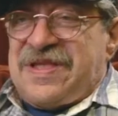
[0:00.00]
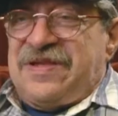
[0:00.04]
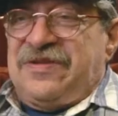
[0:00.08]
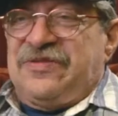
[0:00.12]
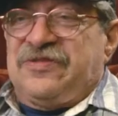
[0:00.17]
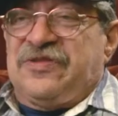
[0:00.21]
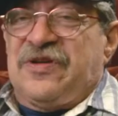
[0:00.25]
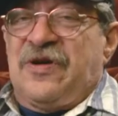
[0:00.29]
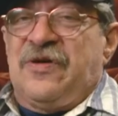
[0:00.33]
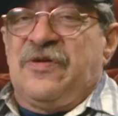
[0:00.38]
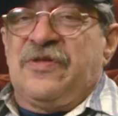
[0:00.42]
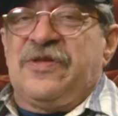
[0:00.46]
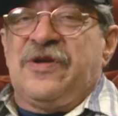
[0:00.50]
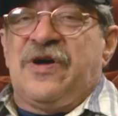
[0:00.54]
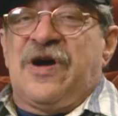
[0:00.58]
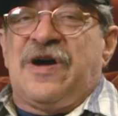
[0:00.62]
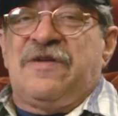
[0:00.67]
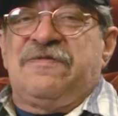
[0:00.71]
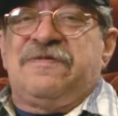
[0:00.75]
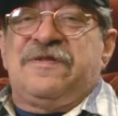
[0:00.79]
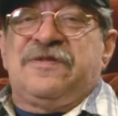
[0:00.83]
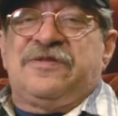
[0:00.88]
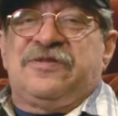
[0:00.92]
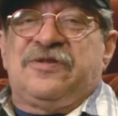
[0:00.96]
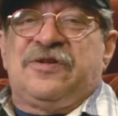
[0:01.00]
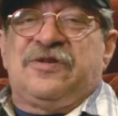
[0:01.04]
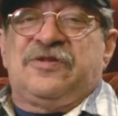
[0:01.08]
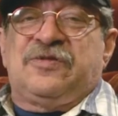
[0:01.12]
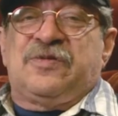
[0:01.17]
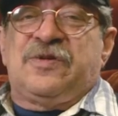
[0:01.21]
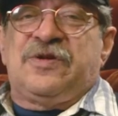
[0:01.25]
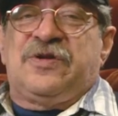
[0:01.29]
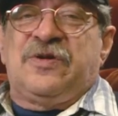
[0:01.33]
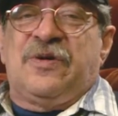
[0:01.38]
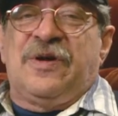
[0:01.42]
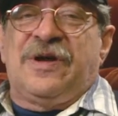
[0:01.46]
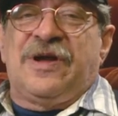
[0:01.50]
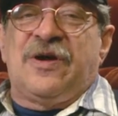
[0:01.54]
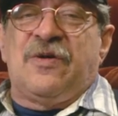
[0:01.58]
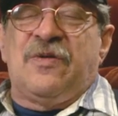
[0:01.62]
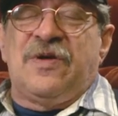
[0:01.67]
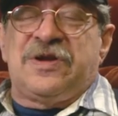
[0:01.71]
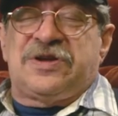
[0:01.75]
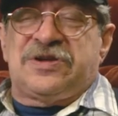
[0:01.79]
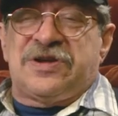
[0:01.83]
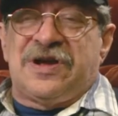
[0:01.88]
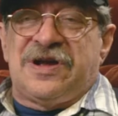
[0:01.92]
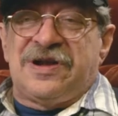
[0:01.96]
So the officers were doing a
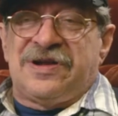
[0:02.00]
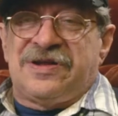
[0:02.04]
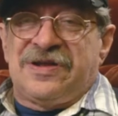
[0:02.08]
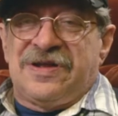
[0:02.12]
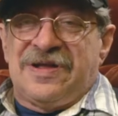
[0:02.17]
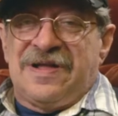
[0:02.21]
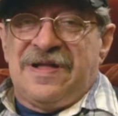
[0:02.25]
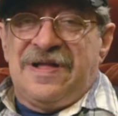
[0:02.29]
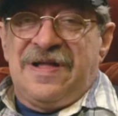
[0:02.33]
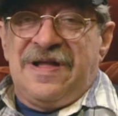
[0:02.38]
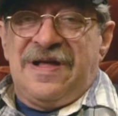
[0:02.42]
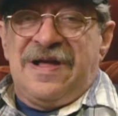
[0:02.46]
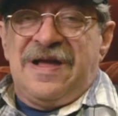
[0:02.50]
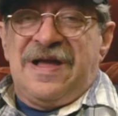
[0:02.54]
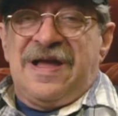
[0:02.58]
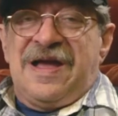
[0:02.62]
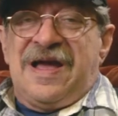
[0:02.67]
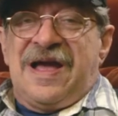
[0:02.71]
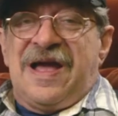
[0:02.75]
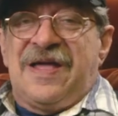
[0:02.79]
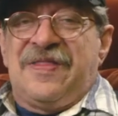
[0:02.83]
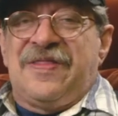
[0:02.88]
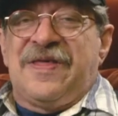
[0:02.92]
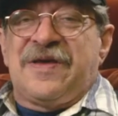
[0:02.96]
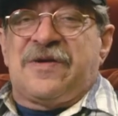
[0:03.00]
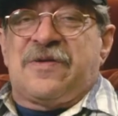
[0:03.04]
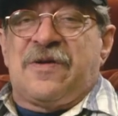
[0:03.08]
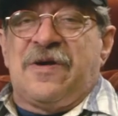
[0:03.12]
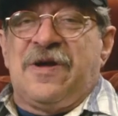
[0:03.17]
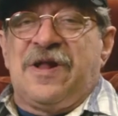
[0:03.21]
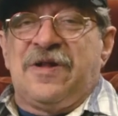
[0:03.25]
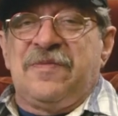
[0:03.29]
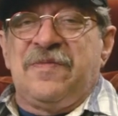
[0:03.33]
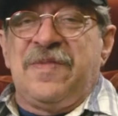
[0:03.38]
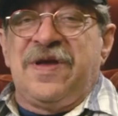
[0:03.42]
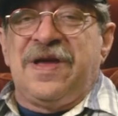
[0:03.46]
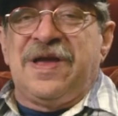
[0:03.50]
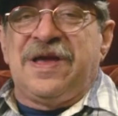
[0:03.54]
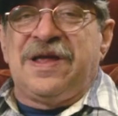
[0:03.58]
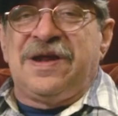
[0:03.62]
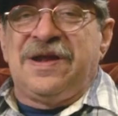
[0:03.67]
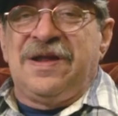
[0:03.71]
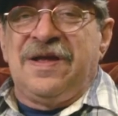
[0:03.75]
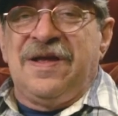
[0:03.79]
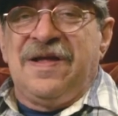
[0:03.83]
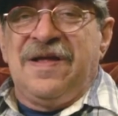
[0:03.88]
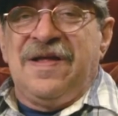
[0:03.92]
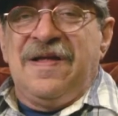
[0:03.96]
witch hunt, and they called me
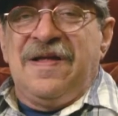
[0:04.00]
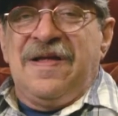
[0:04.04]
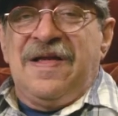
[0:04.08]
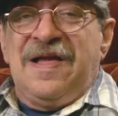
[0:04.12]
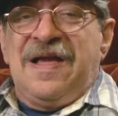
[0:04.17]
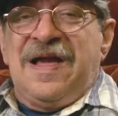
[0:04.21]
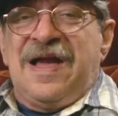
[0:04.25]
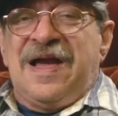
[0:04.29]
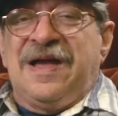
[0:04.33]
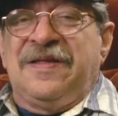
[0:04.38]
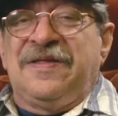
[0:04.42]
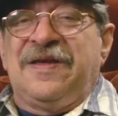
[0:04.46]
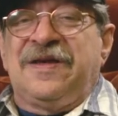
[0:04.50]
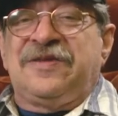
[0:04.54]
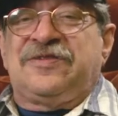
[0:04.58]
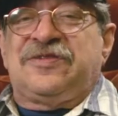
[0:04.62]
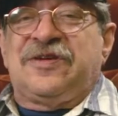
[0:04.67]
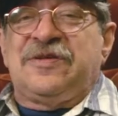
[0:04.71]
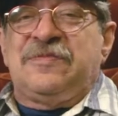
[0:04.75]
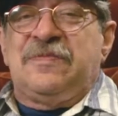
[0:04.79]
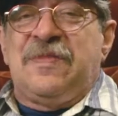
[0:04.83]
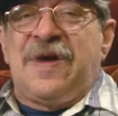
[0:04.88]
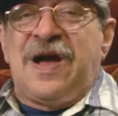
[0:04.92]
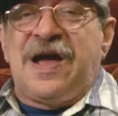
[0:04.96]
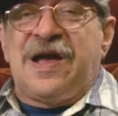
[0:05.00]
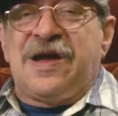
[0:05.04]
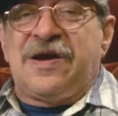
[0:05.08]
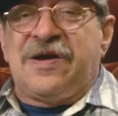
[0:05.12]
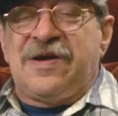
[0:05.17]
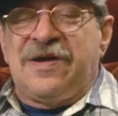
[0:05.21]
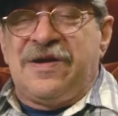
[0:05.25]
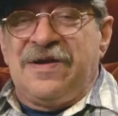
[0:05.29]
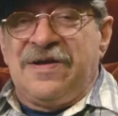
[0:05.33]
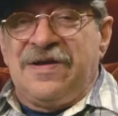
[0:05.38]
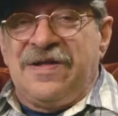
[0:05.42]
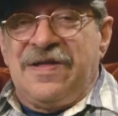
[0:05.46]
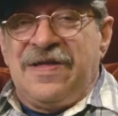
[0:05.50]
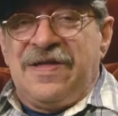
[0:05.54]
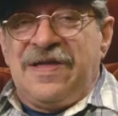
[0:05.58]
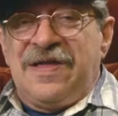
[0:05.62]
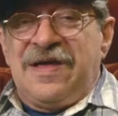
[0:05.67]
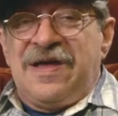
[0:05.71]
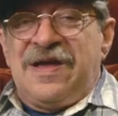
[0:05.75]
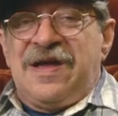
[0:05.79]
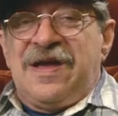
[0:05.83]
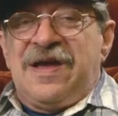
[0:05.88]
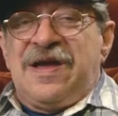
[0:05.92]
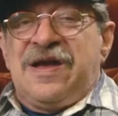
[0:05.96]
in, and they said, "Meyer,
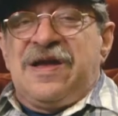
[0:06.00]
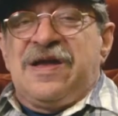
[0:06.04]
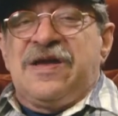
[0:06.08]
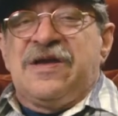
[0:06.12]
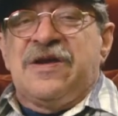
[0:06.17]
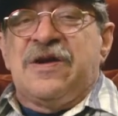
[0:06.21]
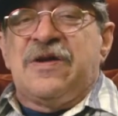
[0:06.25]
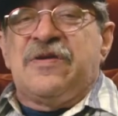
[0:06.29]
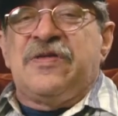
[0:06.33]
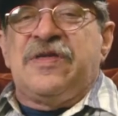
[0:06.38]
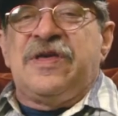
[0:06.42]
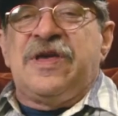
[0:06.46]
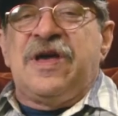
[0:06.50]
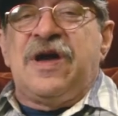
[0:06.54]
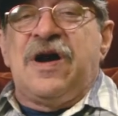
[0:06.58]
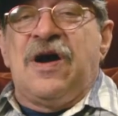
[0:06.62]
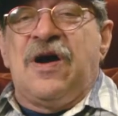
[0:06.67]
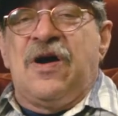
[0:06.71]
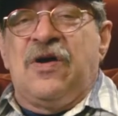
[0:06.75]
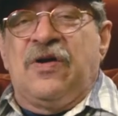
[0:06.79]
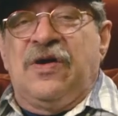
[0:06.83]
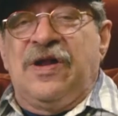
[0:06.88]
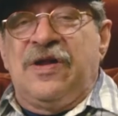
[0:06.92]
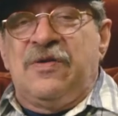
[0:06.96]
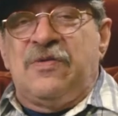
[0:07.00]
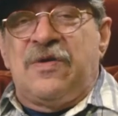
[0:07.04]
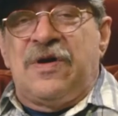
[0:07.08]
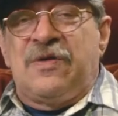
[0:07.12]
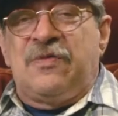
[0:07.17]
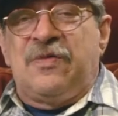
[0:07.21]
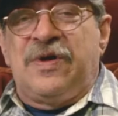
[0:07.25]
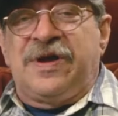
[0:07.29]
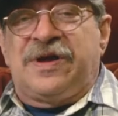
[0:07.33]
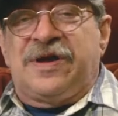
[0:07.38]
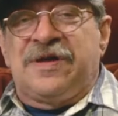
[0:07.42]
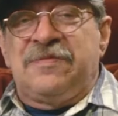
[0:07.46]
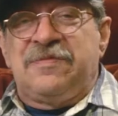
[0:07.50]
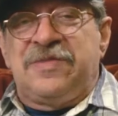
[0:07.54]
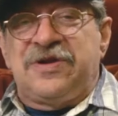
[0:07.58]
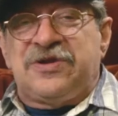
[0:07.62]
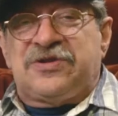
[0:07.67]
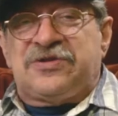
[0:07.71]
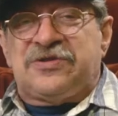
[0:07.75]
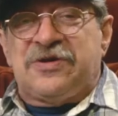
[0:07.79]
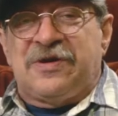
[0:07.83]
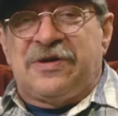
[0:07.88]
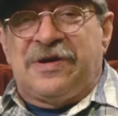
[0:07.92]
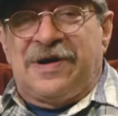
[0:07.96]
you're the only one we can be
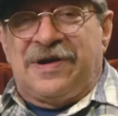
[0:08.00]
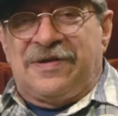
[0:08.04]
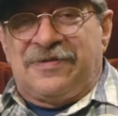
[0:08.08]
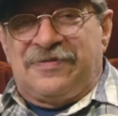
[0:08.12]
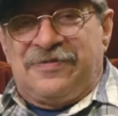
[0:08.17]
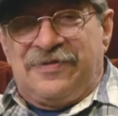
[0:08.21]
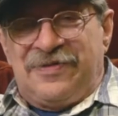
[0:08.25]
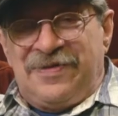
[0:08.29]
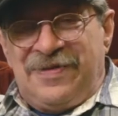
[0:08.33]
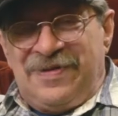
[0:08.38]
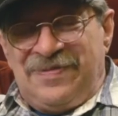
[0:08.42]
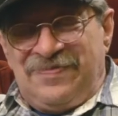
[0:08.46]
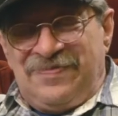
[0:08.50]
sure of."